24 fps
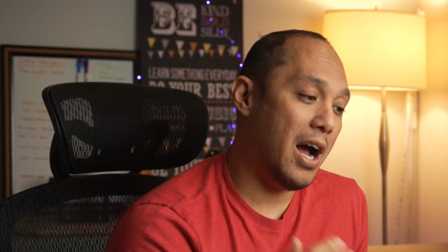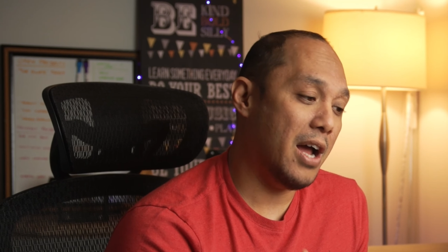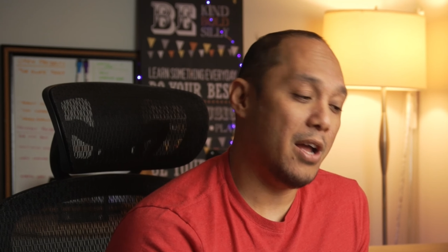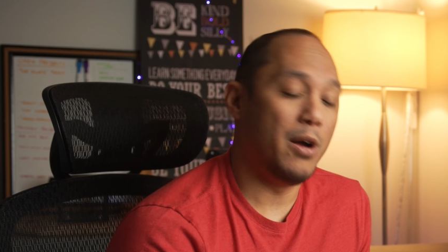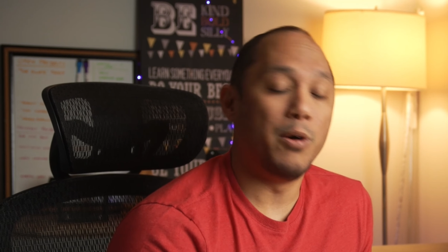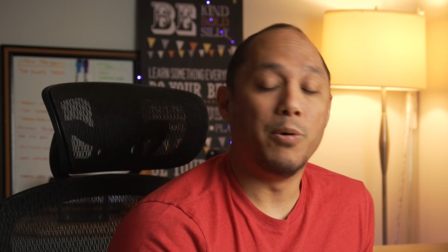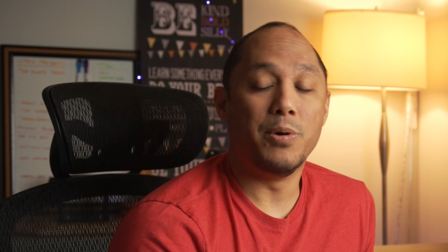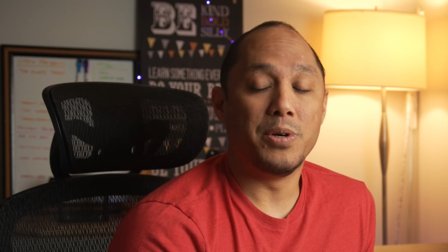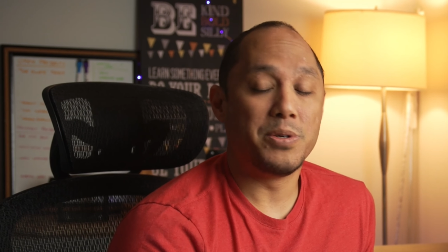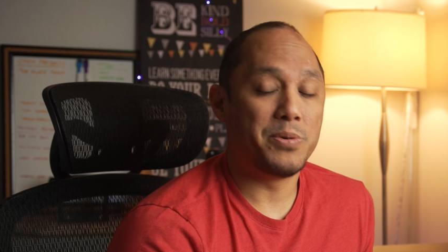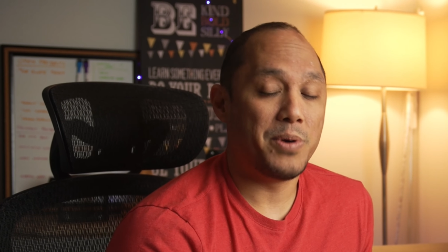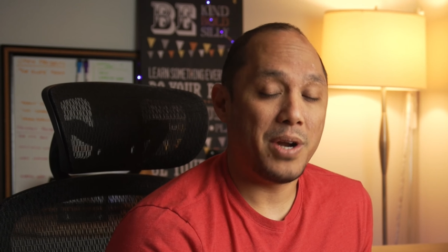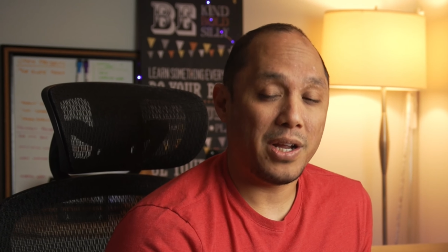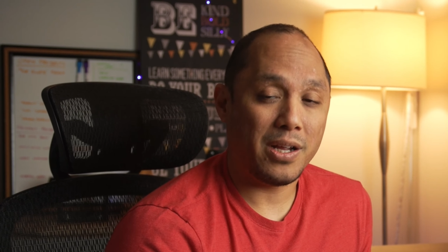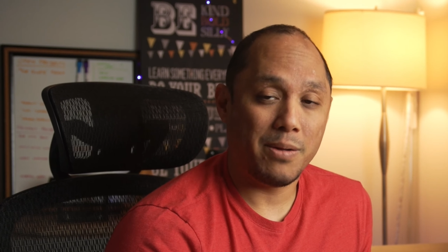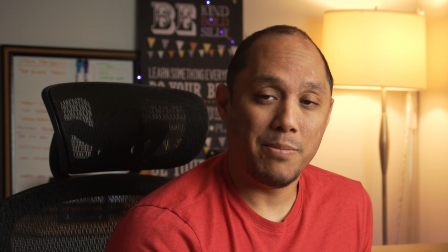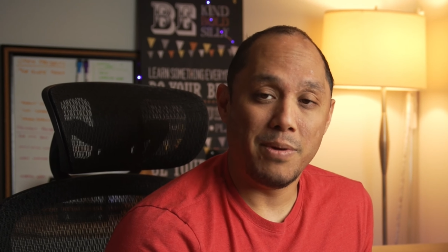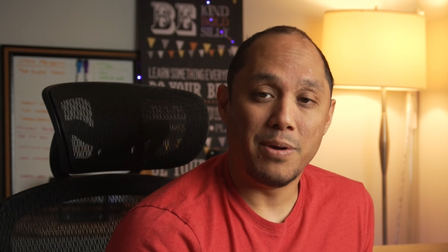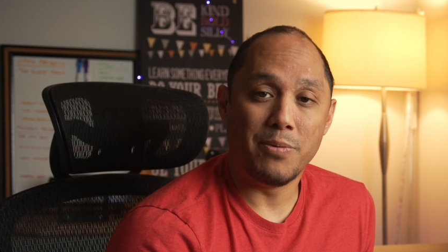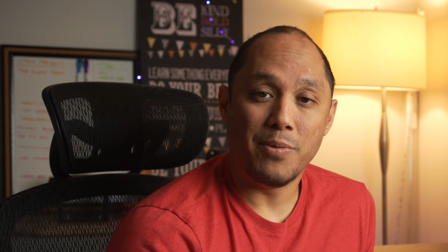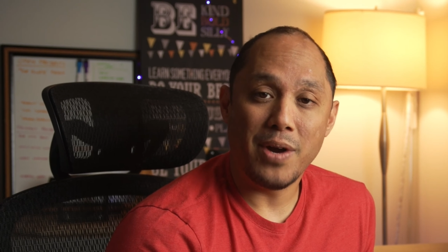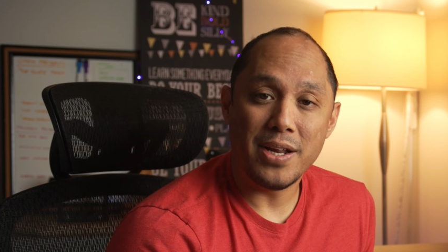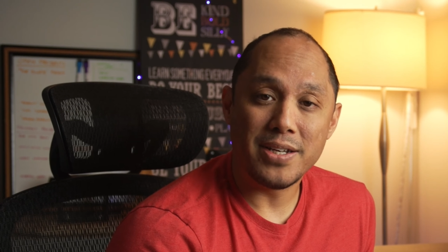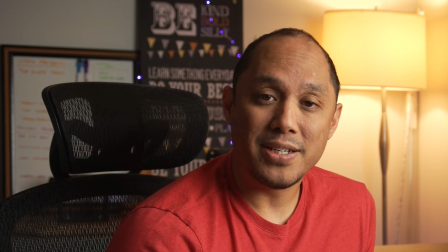I always
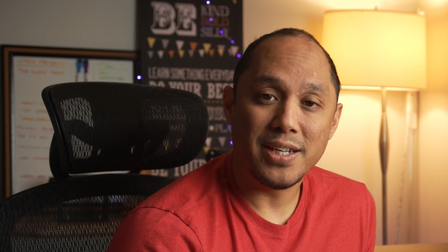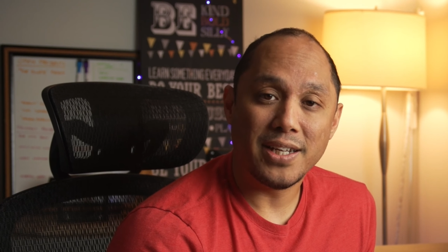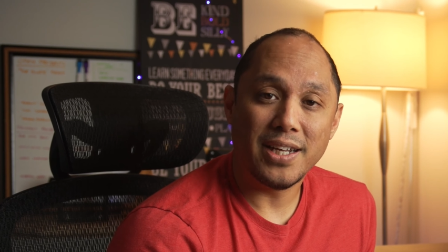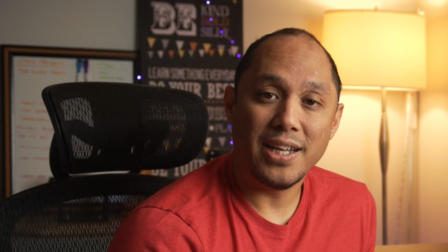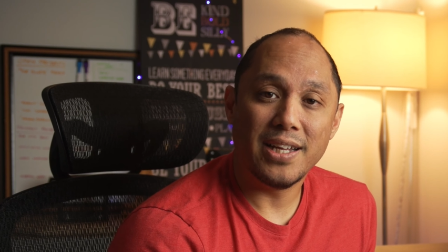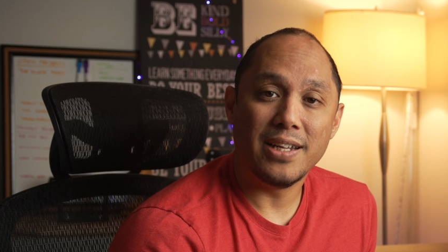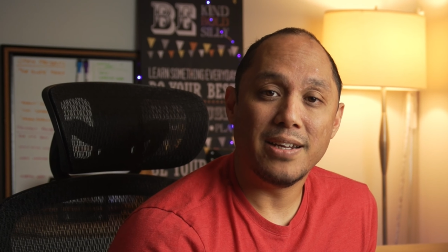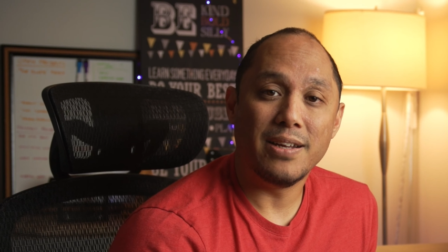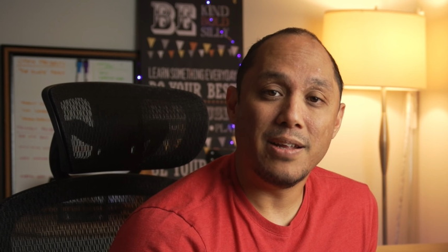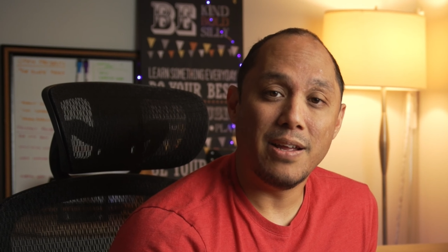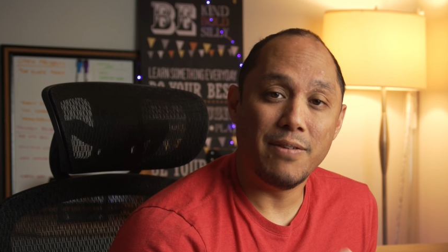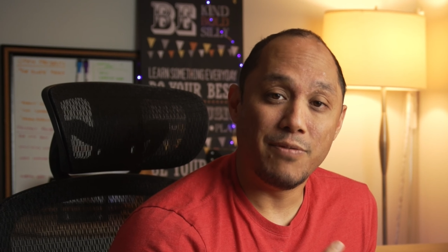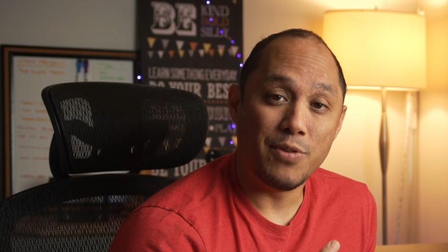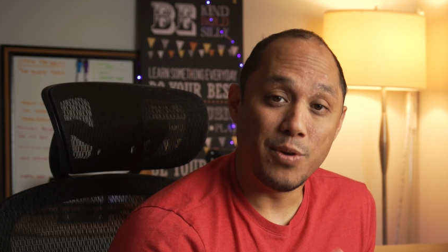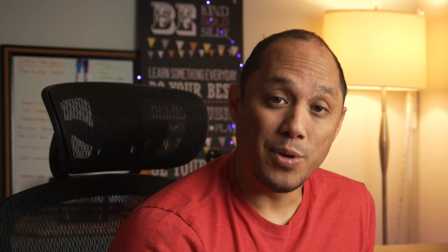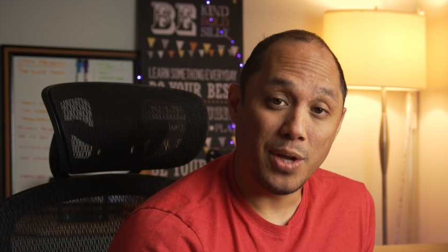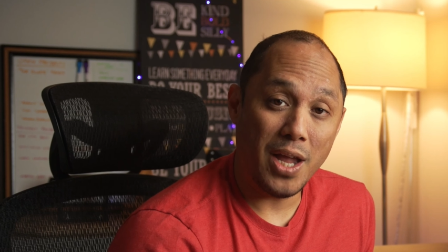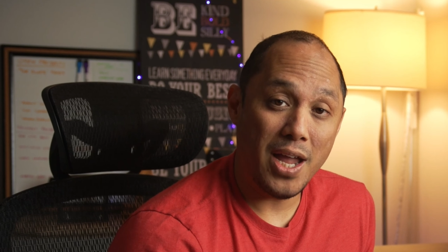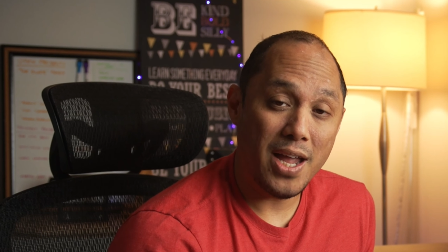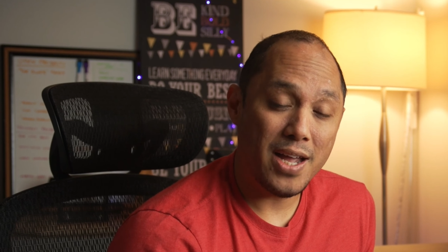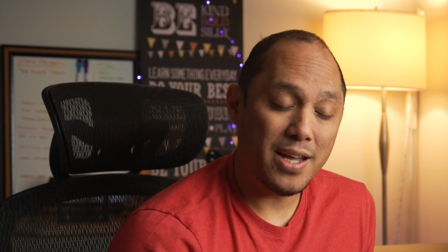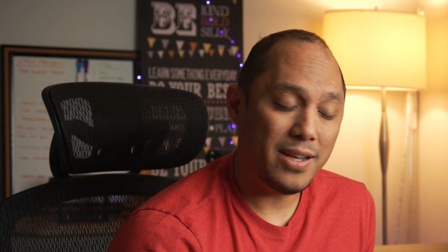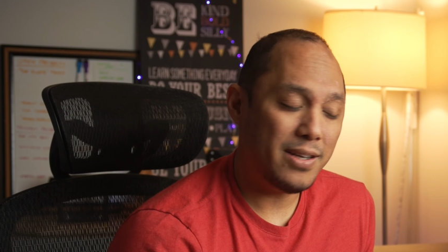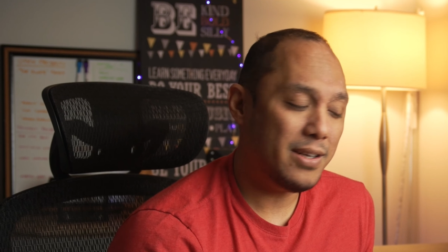recommend renting it if you
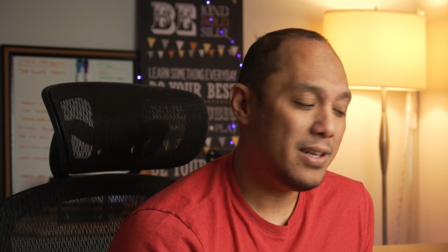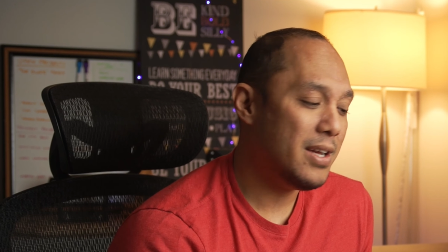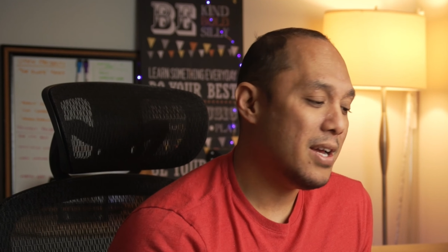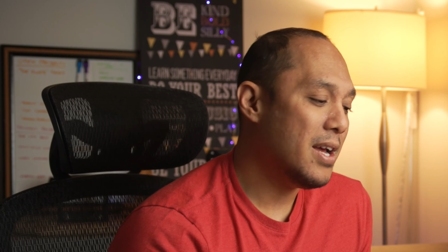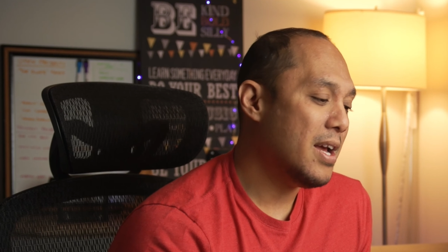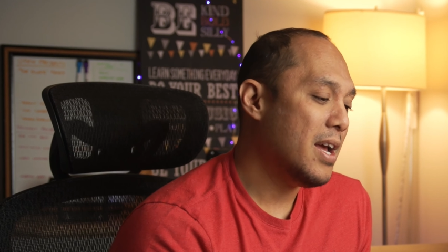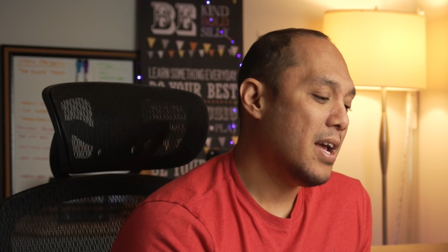can,